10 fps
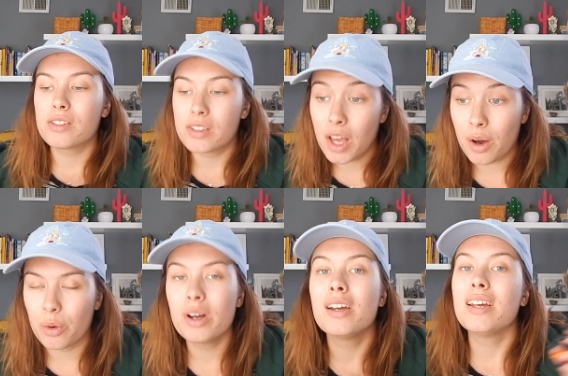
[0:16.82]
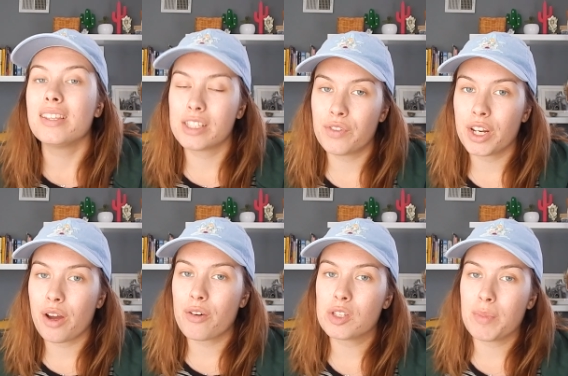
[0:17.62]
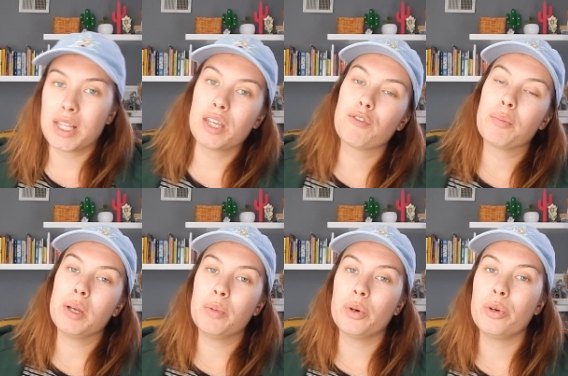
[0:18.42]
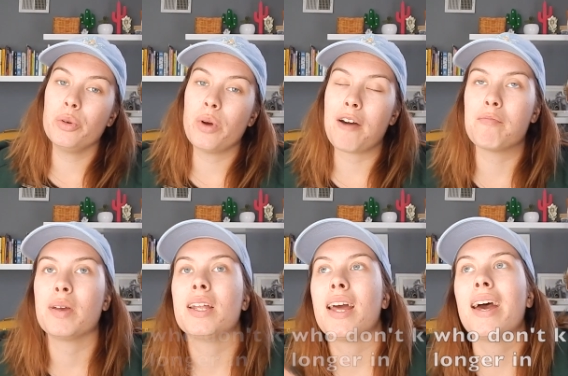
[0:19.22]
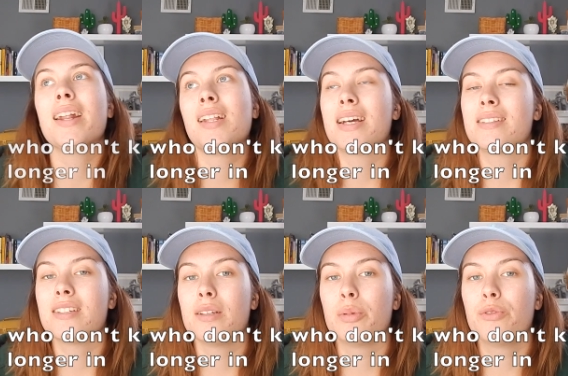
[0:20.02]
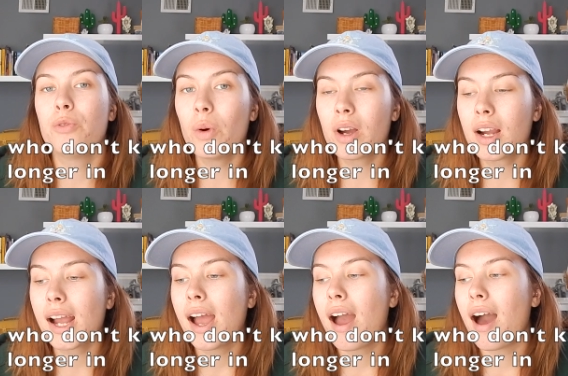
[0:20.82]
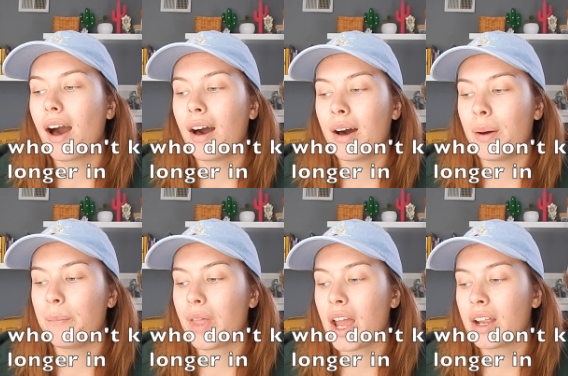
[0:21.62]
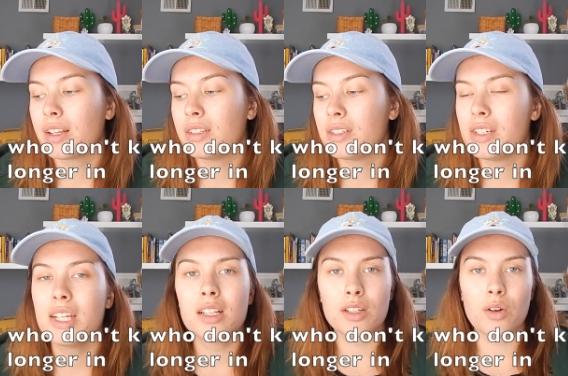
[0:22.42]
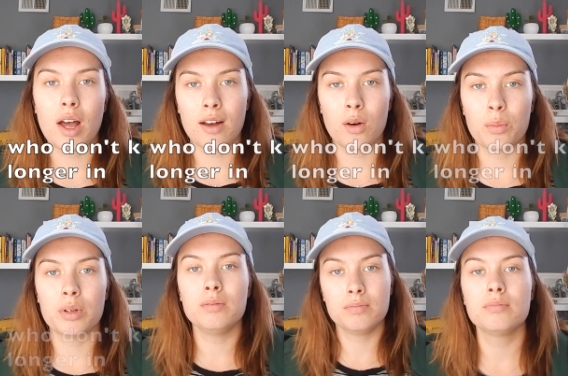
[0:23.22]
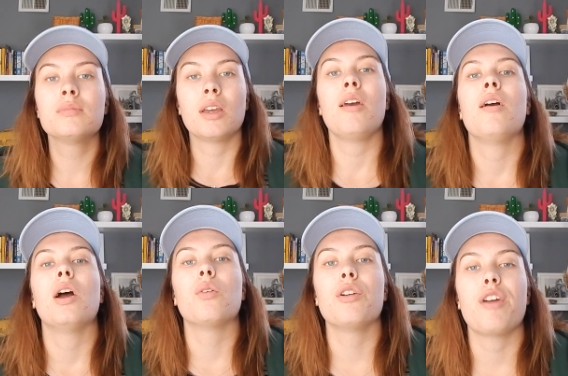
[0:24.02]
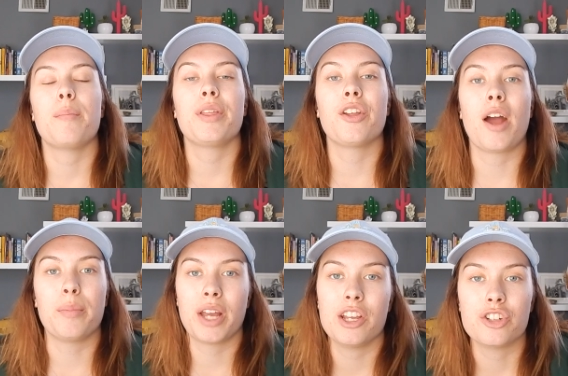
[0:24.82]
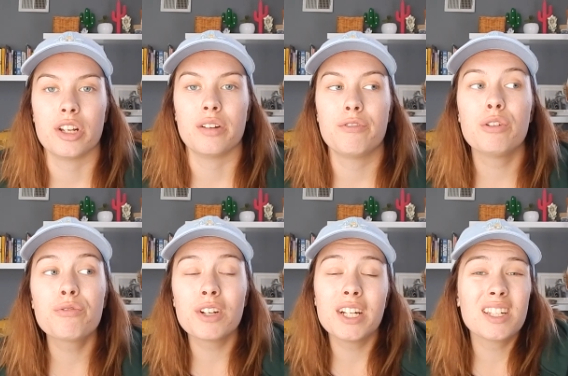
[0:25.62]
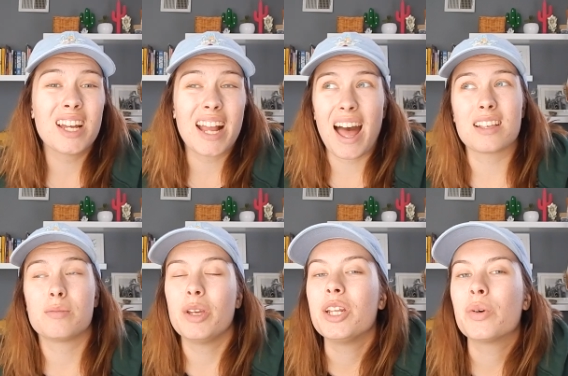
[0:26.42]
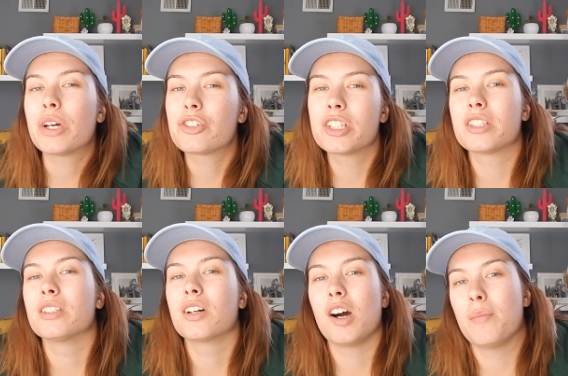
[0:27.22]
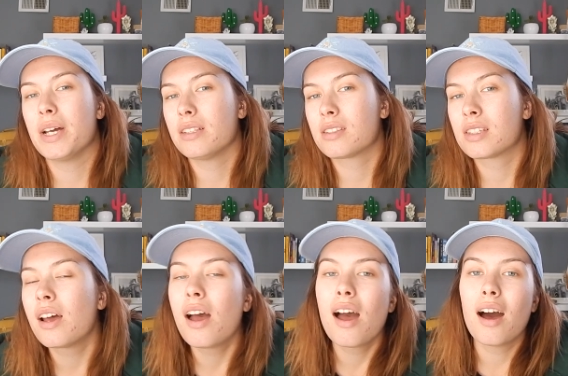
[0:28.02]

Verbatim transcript: So this video is mainly for people who have been nlic before um, and need a little help revamping their application. Feel free to like ask me any questions in the comments